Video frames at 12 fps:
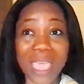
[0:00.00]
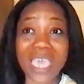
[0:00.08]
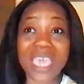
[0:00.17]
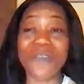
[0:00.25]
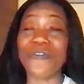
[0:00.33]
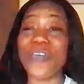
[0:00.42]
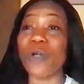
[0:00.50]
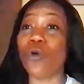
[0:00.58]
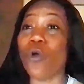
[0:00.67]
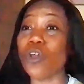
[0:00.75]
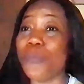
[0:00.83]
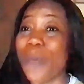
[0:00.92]
If a
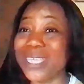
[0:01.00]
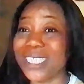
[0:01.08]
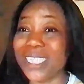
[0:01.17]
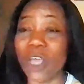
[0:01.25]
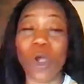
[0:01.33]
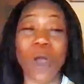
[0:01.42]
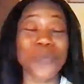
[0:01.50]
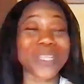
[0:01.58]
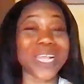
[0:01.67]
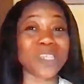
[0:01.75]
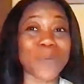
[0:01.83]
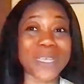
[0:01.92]
good person, a
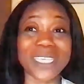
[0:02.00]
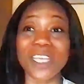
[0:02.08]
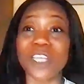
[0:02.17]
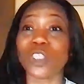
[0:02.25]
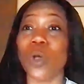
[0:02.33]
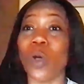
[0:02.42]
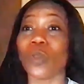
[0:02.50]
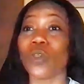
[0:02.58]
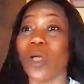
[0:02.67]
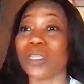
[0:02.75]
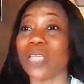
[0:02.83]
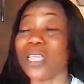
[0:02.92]
competent person is
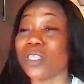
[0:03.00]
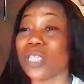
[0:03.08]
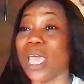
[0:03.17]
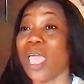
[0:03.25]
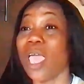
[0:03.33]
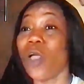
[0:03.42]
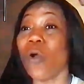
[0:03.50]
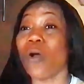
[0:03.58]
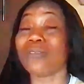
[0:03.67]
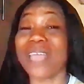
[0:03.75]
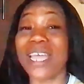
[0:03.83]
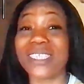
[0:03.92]

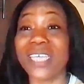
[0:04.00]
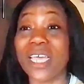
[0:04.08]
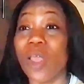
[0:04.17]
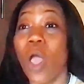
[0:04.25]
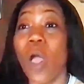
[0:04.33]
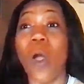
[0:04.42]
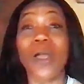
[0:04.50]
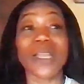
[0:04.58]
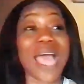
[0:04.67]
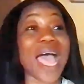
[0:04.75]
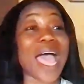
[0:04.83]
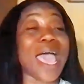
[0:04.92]
contesting
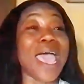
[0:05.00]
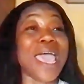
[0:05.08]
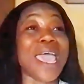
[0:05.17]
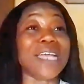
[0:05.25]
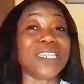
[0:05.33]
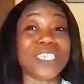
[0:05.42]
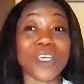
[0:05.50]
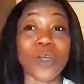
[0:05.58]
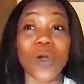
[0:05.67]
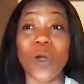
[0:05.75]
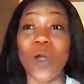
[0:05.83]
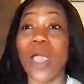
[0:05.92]
under
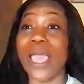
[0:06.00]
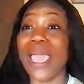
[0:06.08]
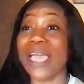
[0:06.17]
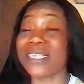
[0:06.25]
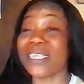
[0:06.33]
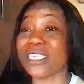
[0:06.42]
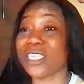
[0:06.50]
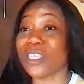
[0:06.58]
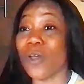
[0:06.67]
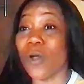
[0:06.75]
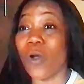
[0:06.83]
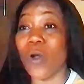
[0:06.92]
ADO,
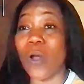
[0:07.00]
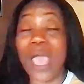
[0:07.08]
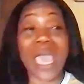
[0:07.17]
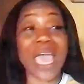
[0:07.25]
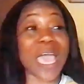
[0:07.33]
ADCO,